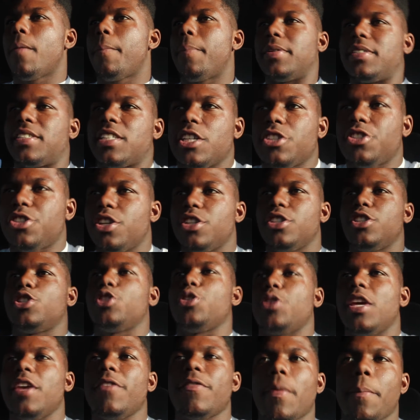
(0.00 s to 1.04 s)
position
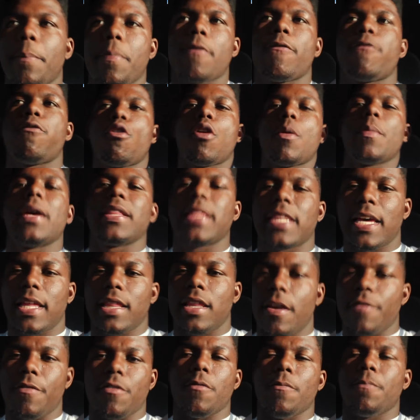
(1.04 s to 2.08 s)
to even perform at that
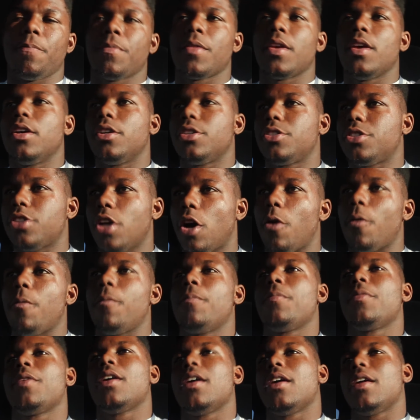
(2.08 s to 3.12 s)
level. So
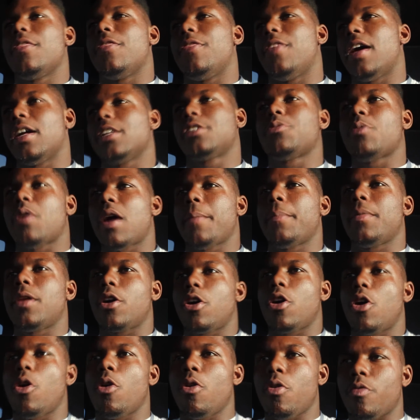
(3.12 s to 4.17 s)
that's why I'm gonna
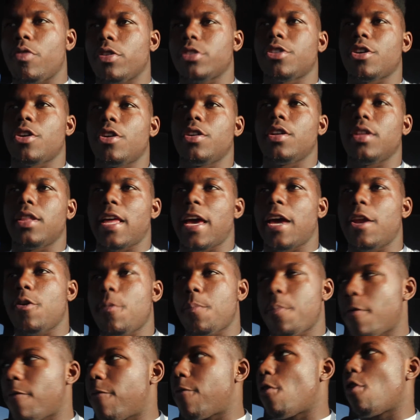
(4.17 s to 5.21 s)
go return to Lando
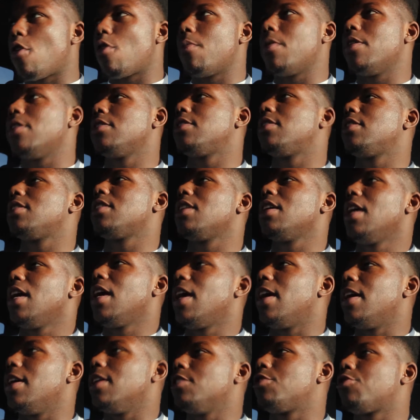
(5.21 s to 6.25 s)
Performance
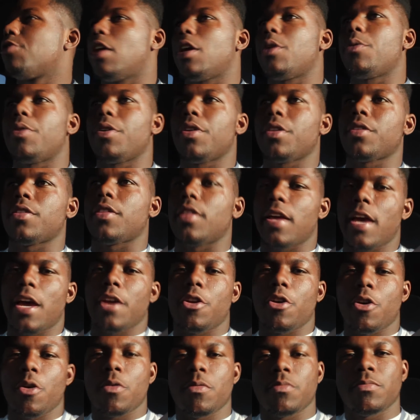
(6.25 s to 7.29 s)
and train with
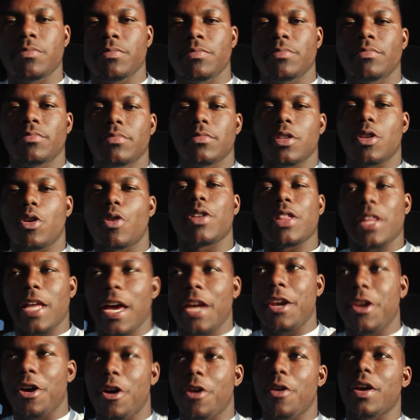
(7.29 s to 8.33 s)
Lauren
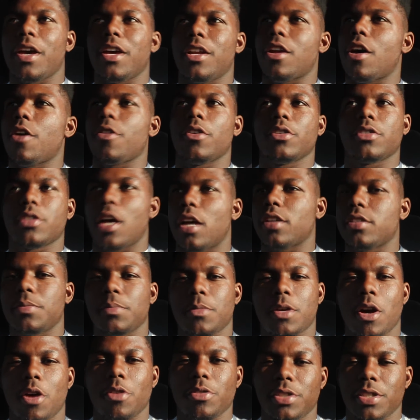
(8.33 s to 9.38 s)
Lando and all those
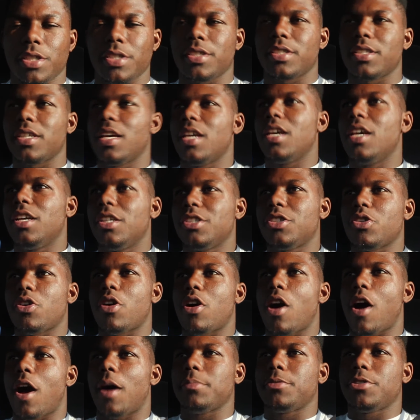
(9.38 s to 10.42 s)
awesome coaches. So
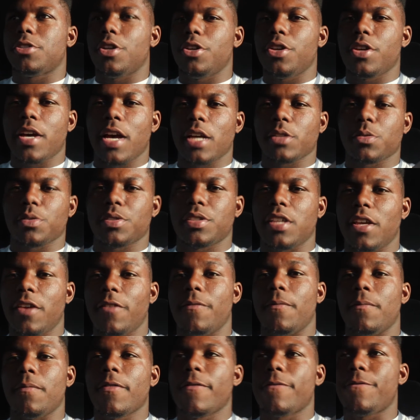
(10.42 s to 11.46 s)
I'm sure you guys will see
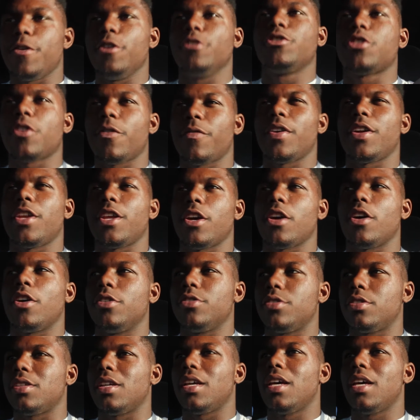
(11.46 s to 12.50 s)
future videos